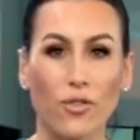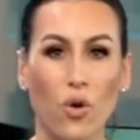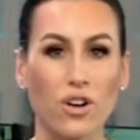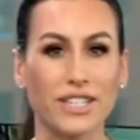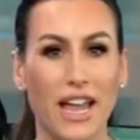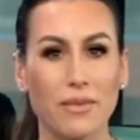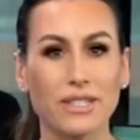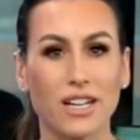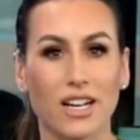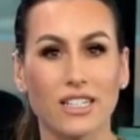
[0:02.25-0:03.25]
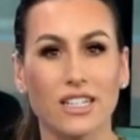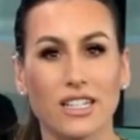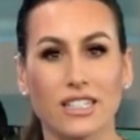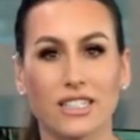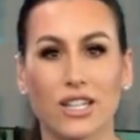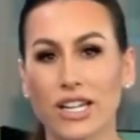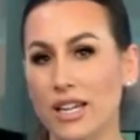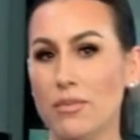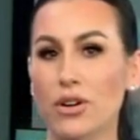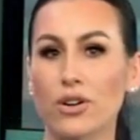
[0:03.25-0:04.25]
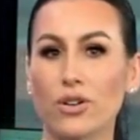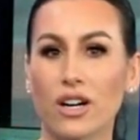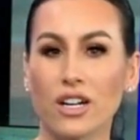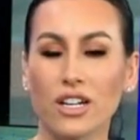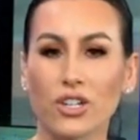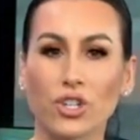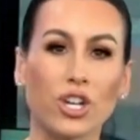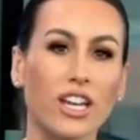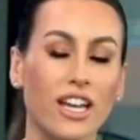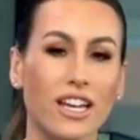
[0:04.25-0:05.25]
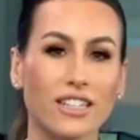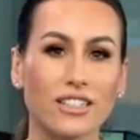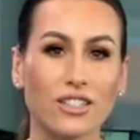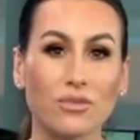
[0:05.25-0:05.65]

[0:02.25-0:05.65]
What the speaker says: Of course, Amazon, Temu, Shein.